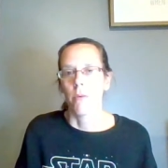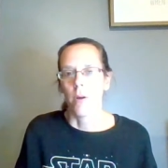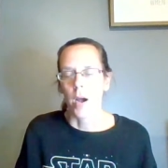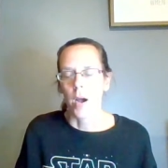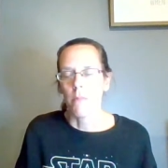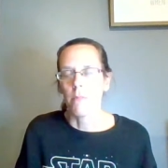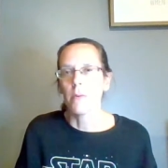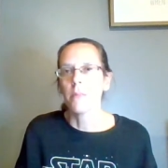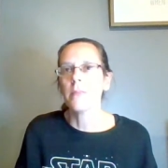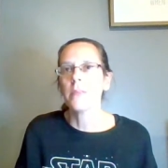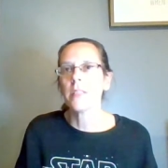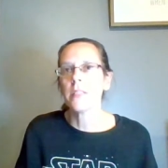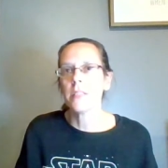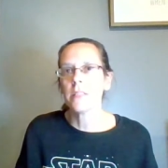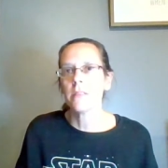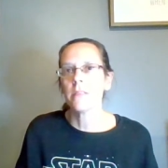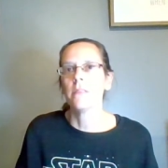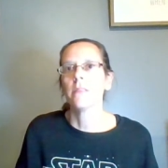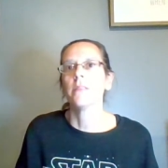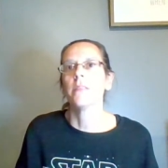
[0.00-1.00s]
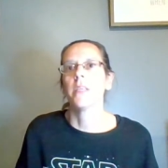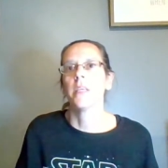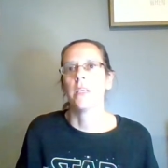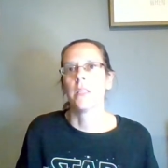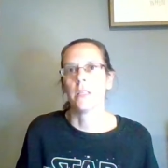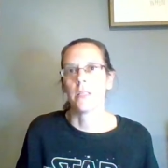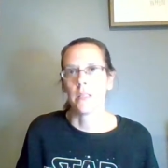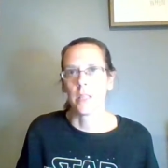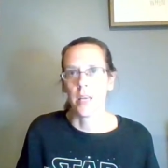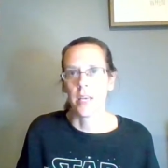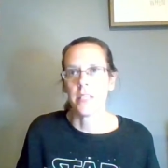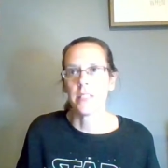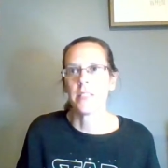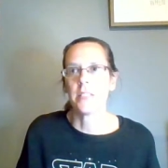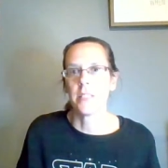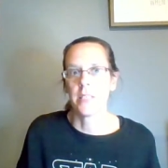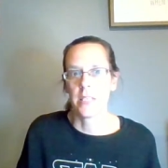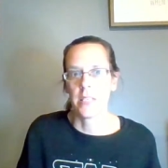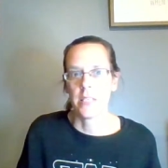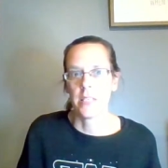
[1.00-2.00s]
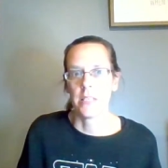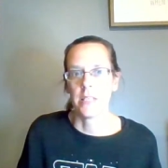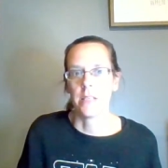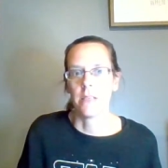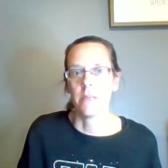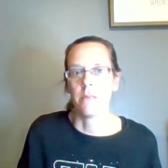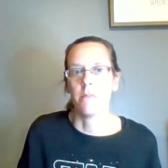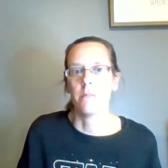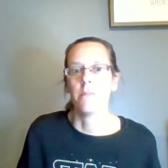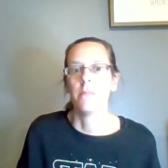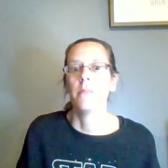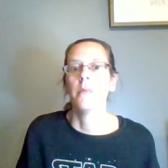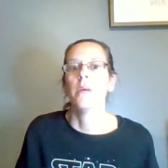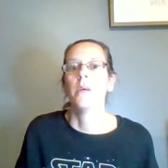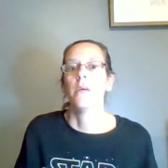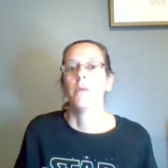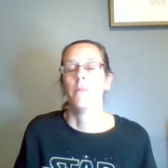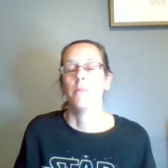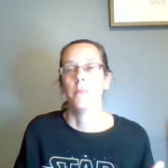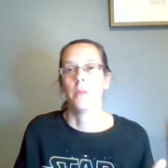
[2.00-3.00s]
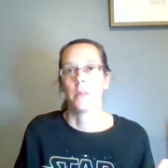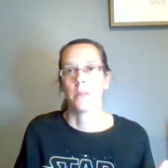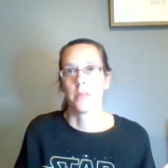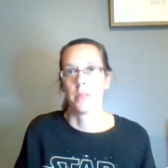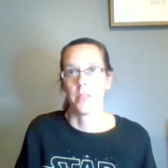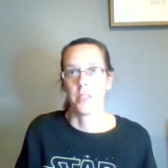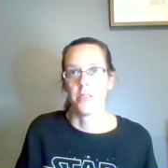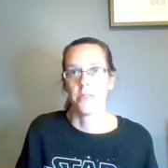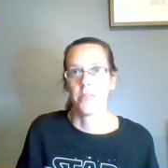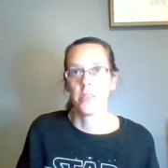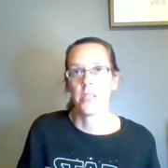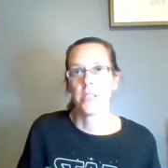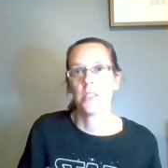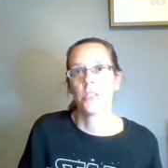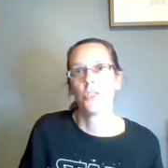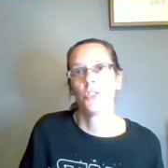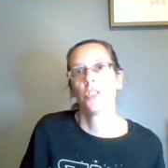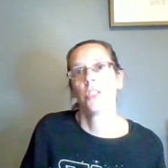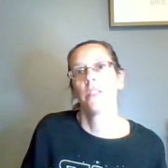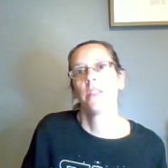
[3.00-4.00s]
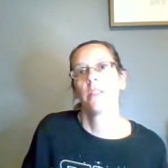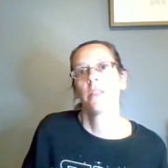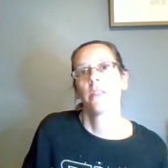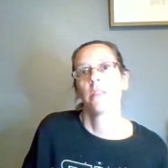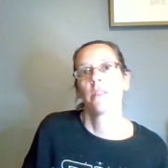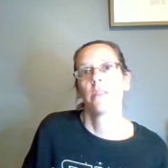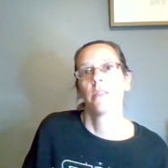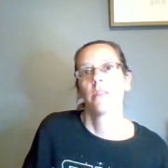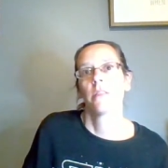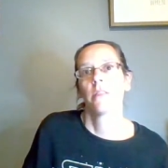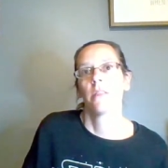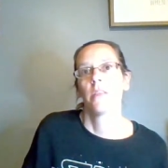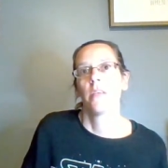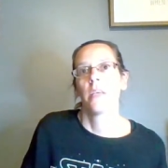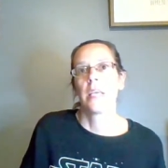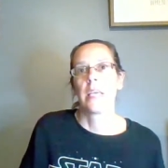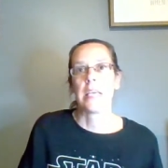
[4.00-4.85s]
Probably it led to him believing in Jesus.